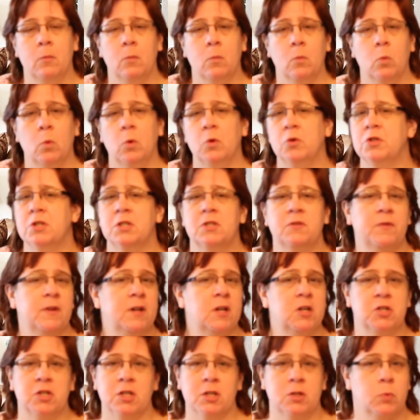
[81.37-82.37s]
we'll just
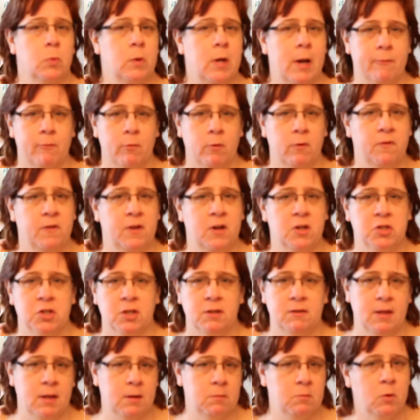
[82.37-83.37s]
finish this whenever we finish it
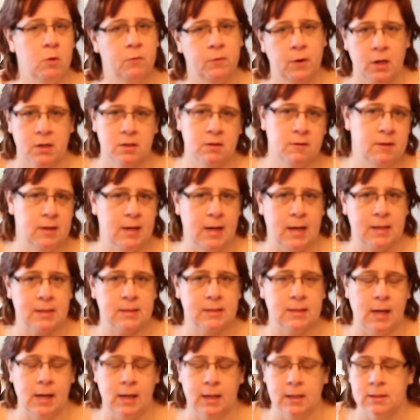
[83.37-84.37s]
and then move on to the next
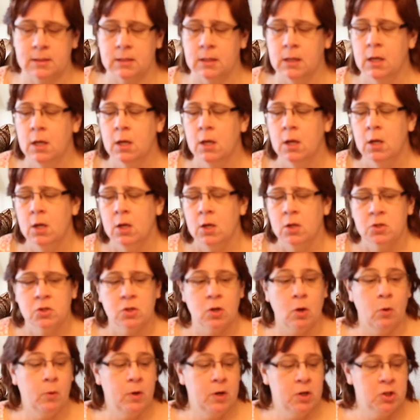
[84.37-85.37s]
science.
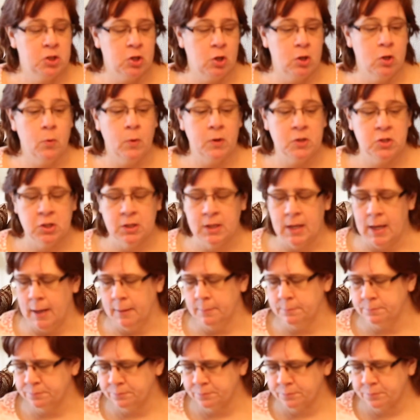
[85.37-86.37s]
So I want to show you what you
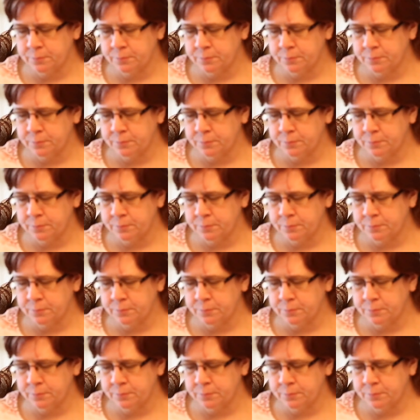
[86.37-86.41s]
get.